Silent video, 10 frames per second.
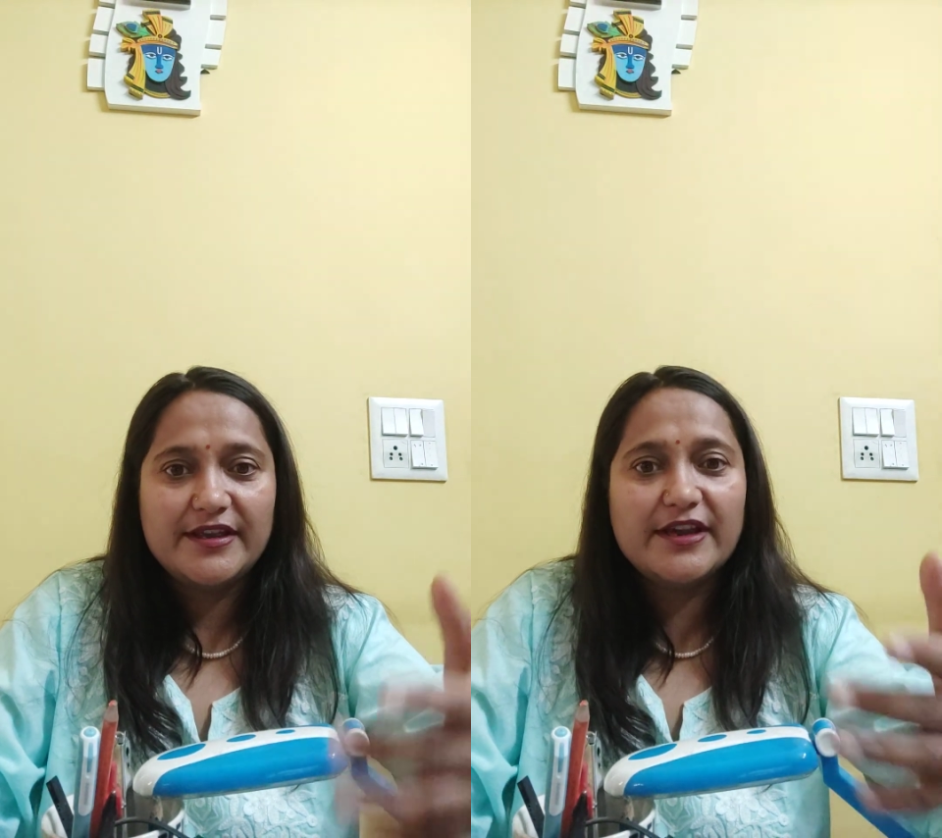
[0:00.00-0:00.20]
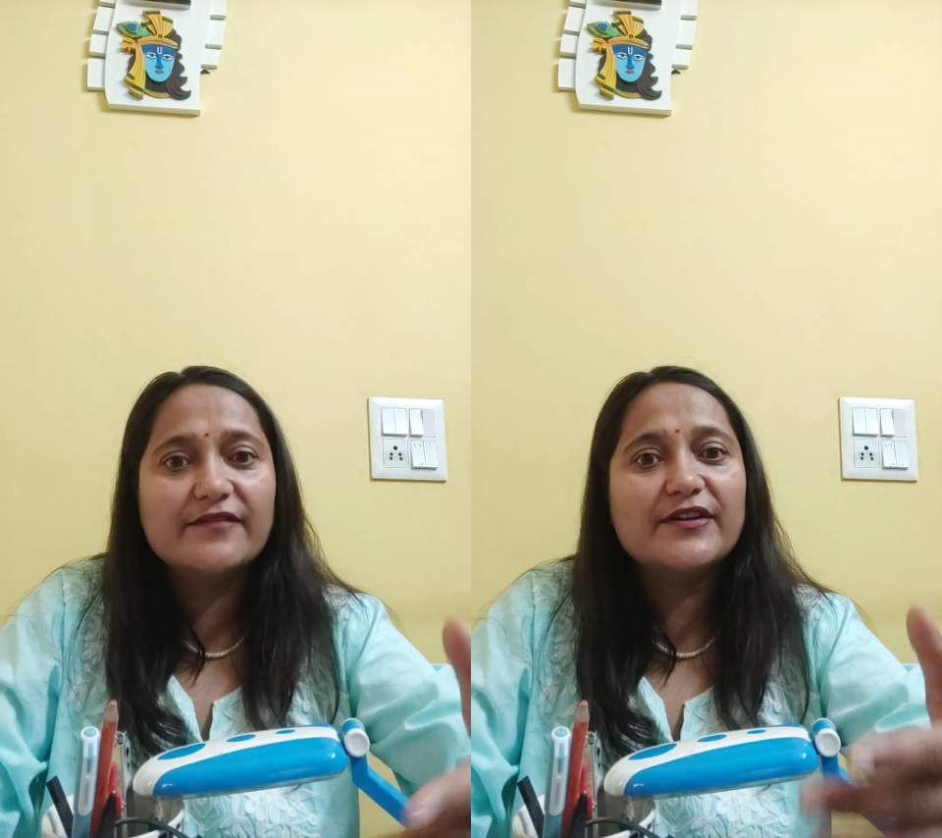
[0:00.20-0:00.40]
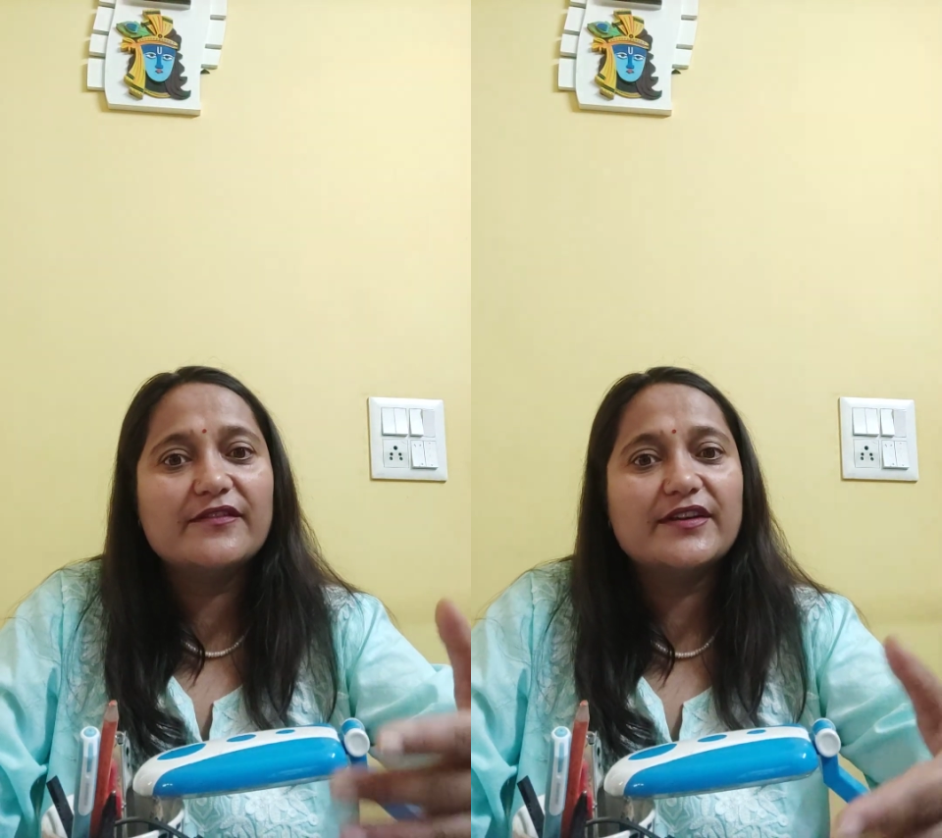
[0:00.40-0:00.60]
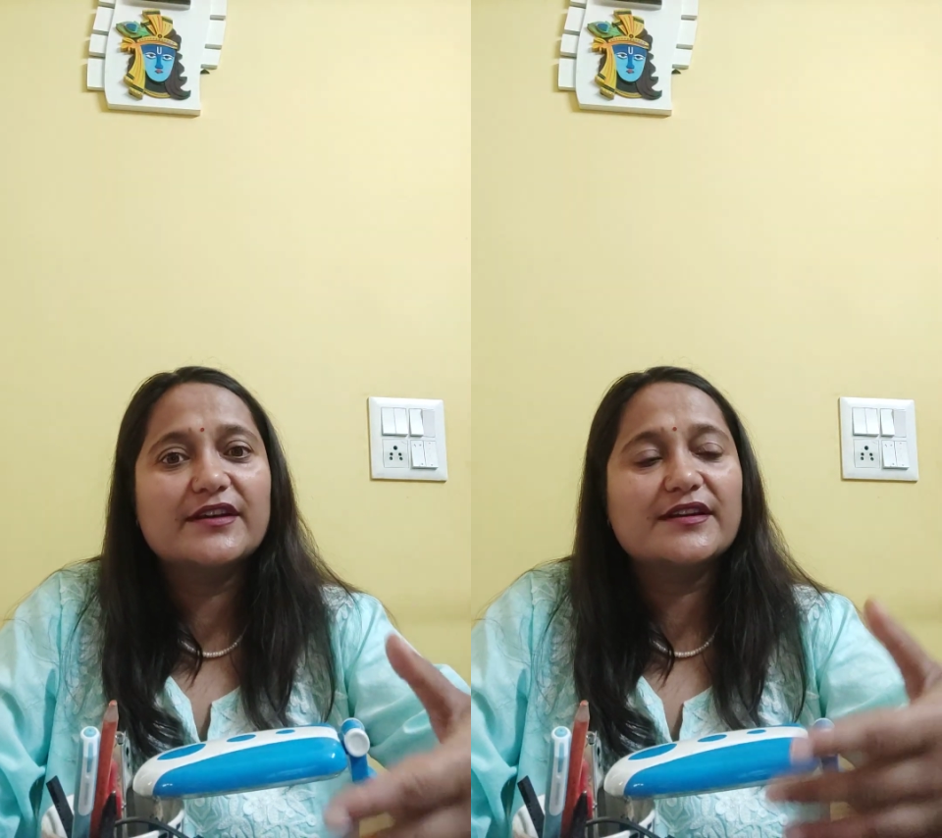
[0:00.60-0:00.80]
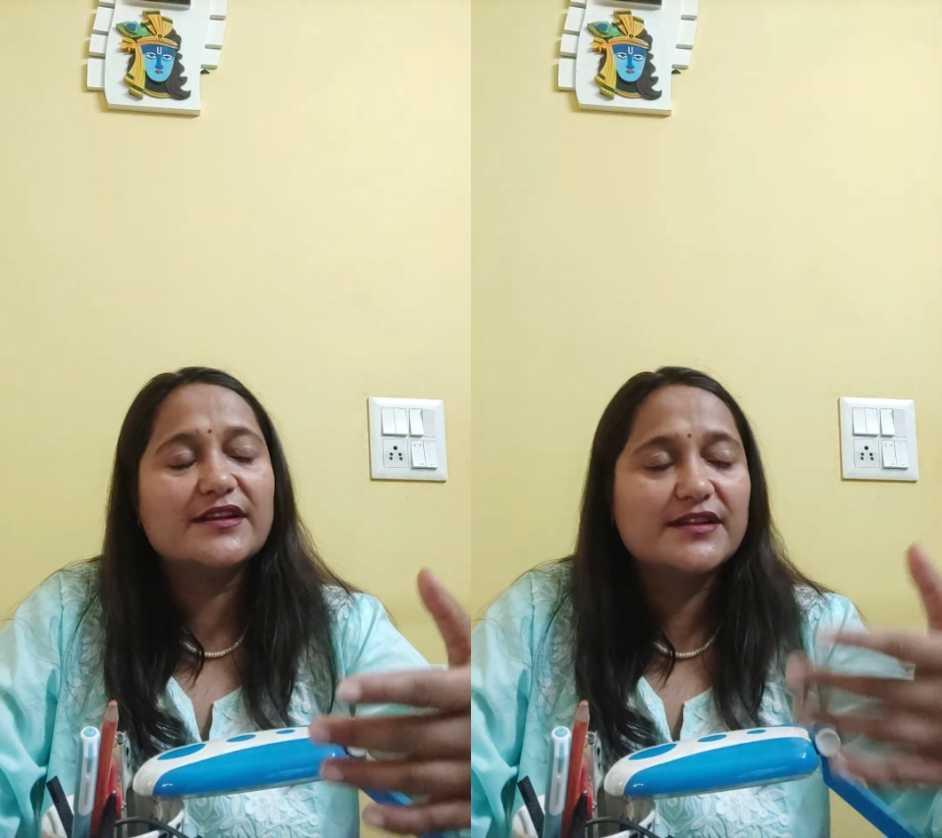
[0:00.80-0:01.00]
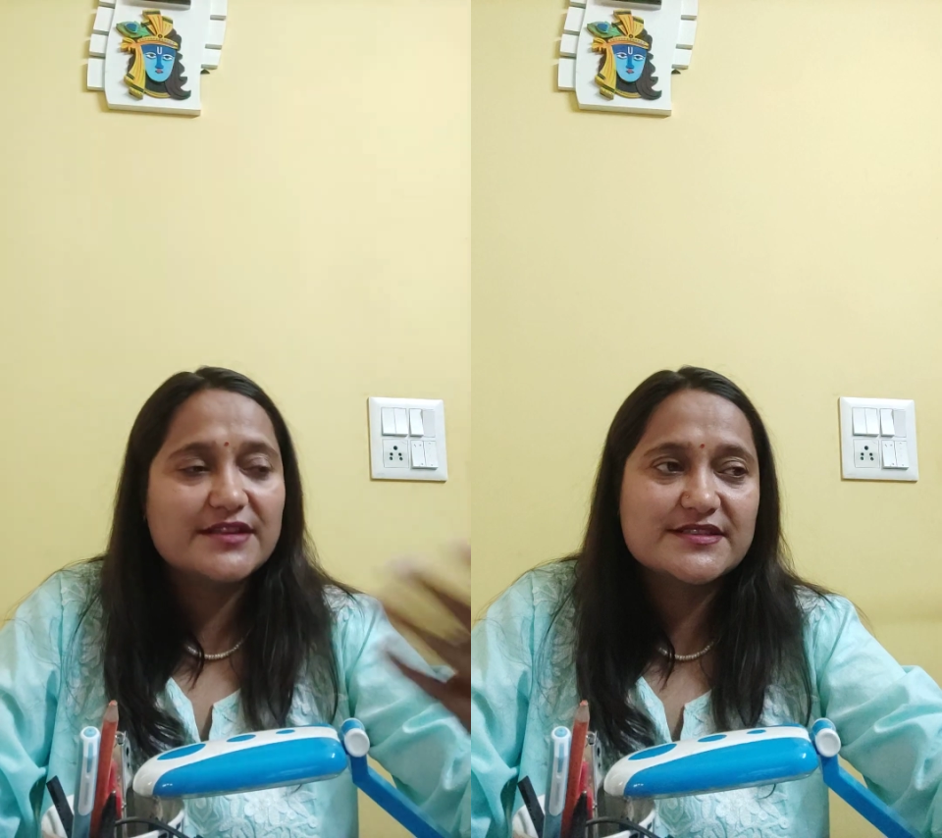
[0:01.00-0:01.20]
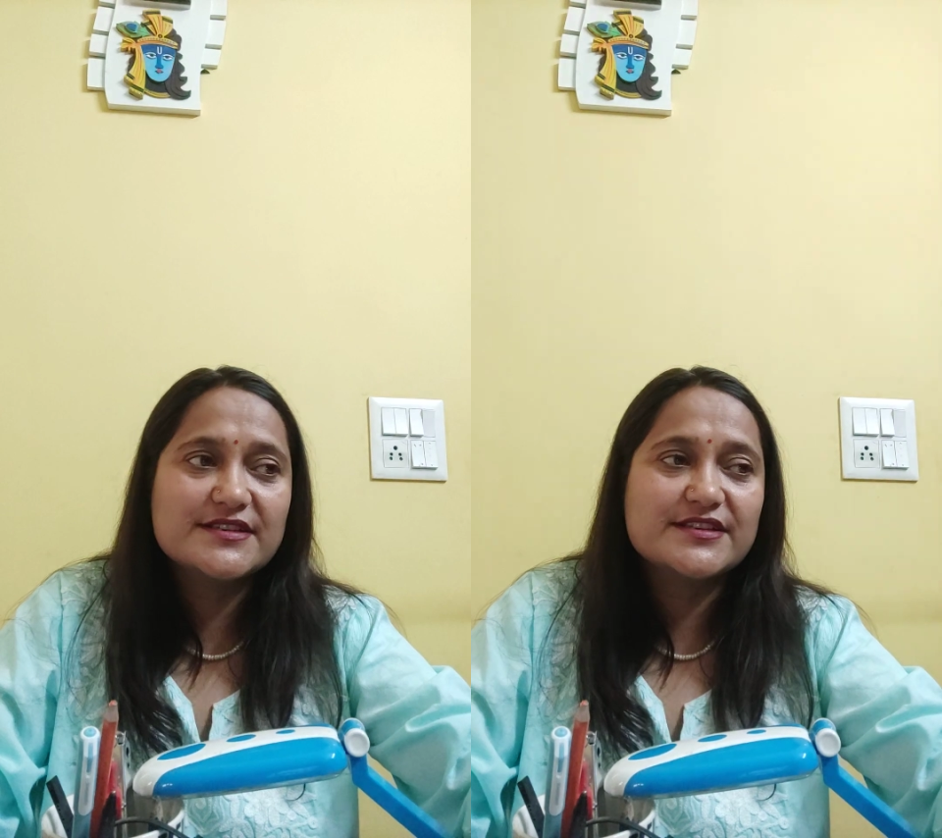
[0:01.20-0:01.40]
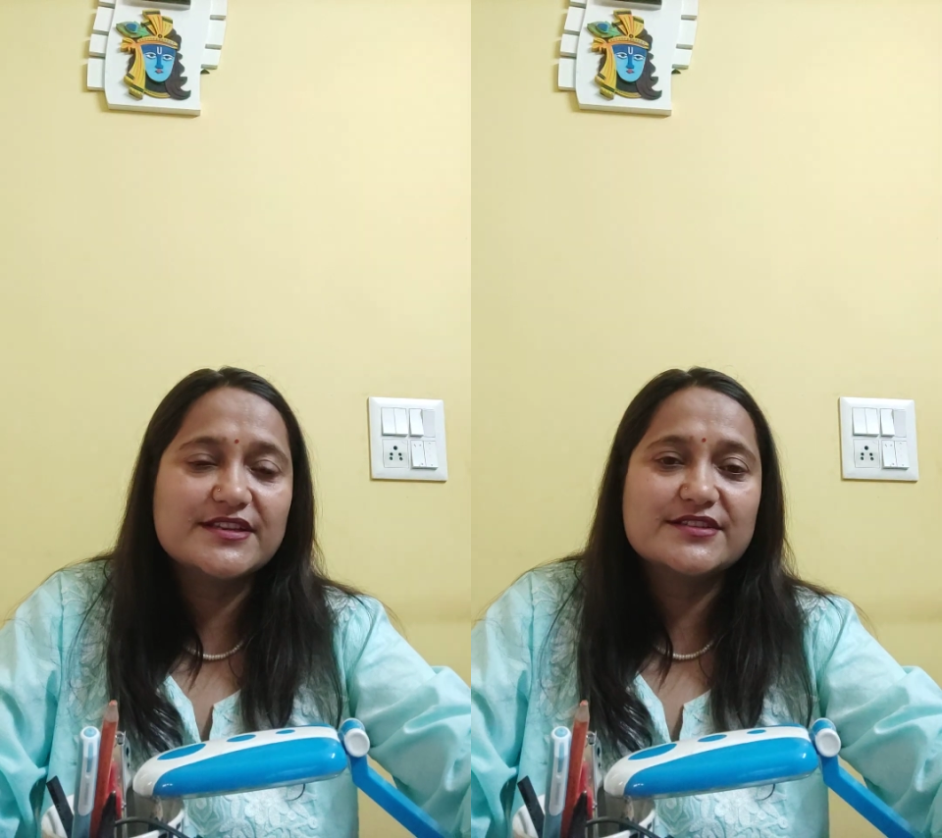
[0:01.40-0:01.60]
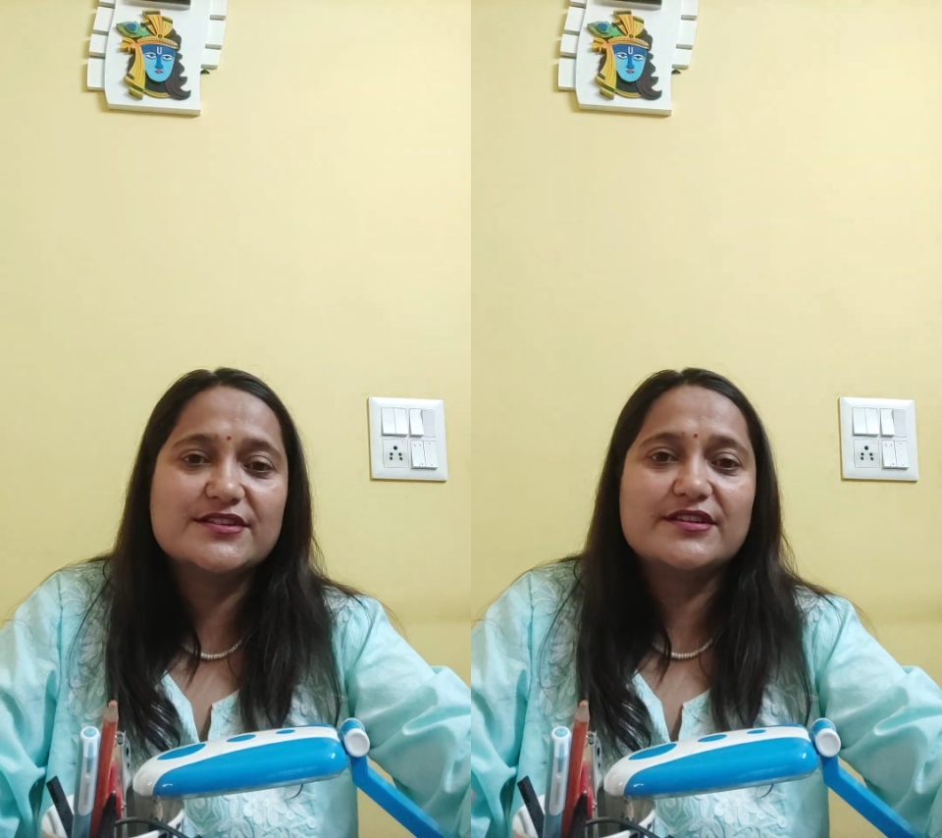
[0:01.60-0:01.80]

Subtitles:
Everywhere in the cities,